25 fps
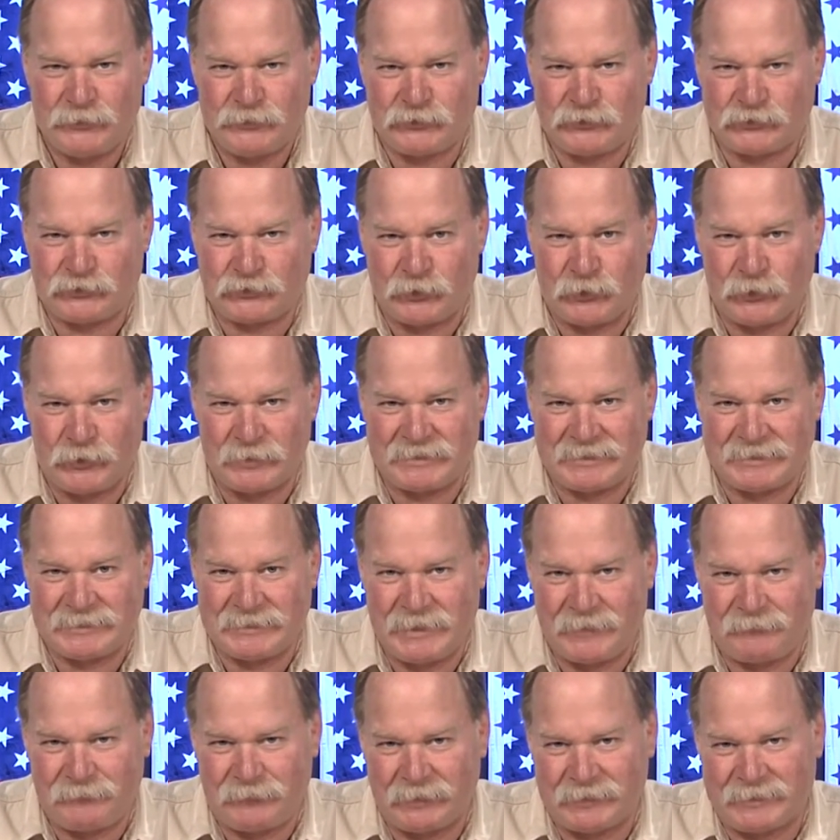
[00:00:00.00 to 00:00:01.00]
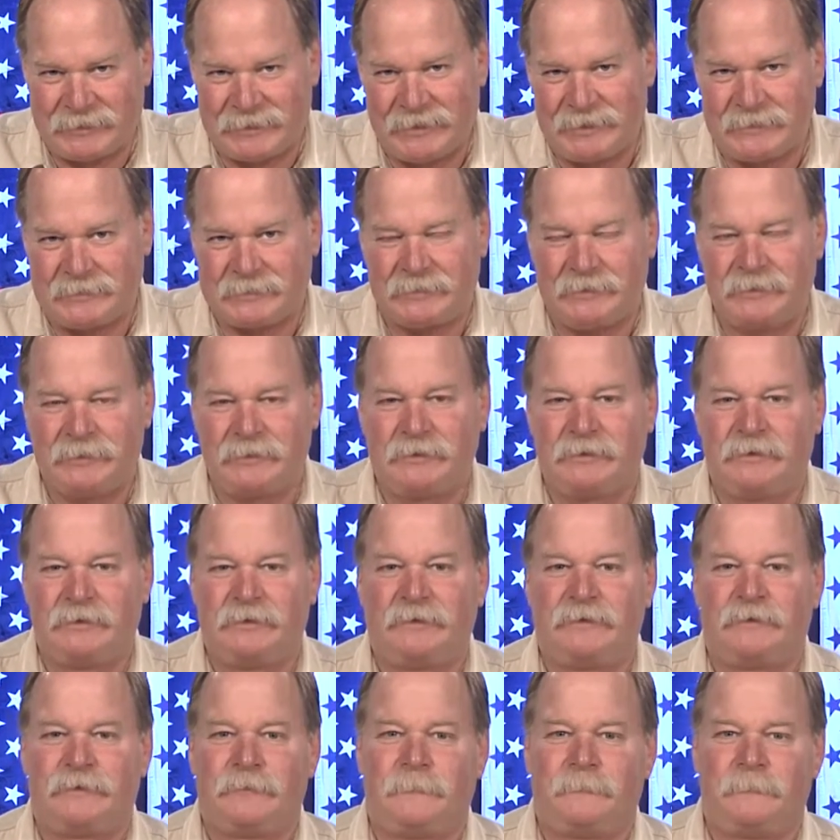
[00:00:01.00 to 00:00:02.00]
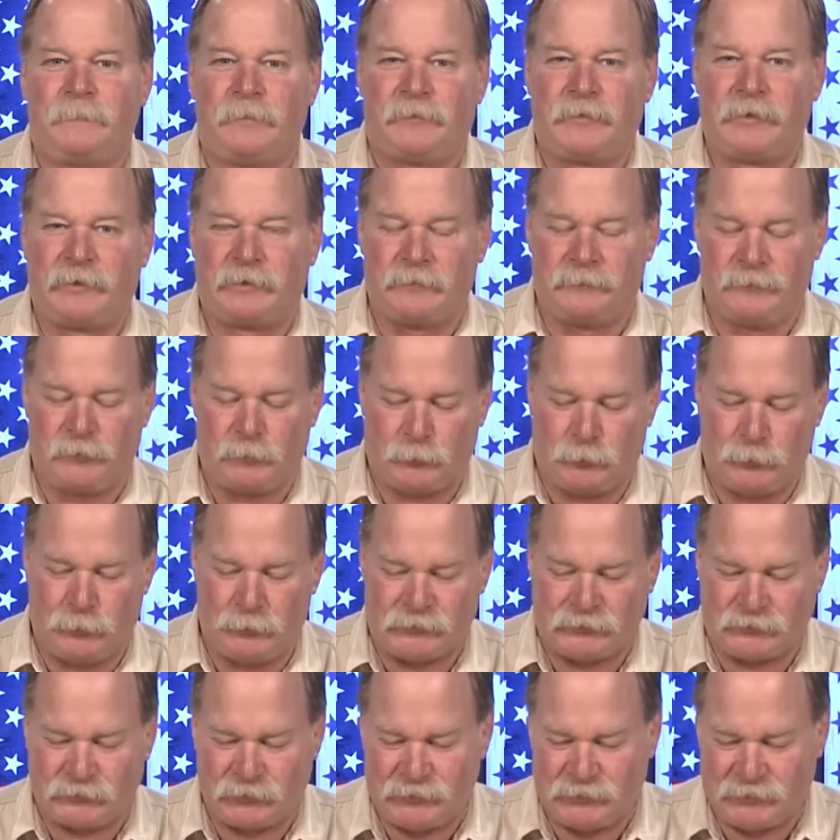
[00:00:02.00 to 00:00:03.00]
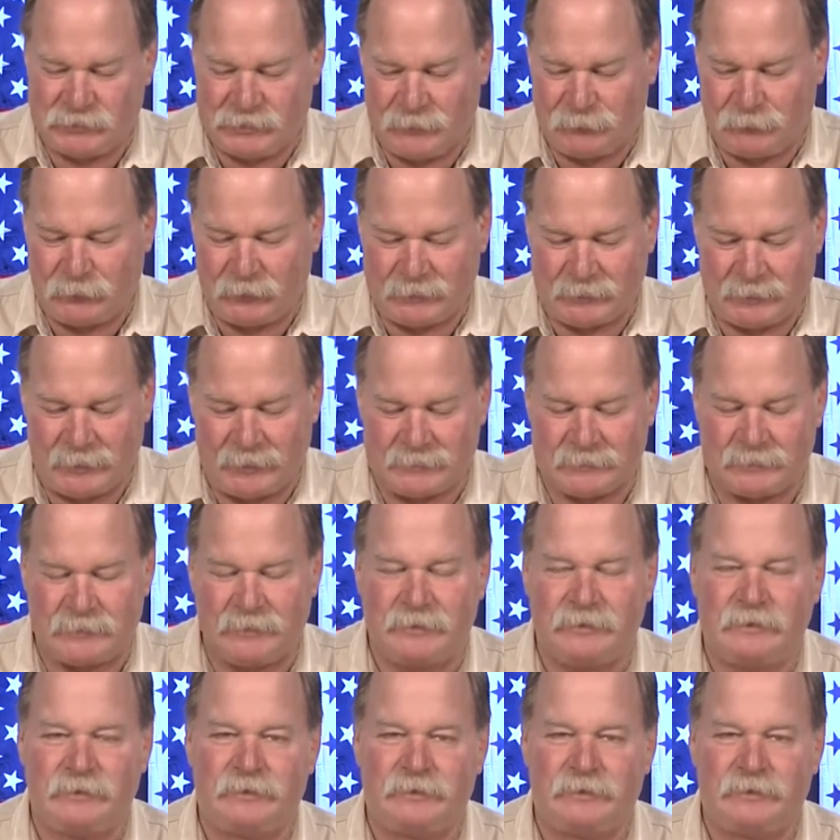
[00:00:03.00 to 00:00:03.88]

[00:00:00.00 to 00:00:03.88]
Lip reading: certificate. Think of the word certificate.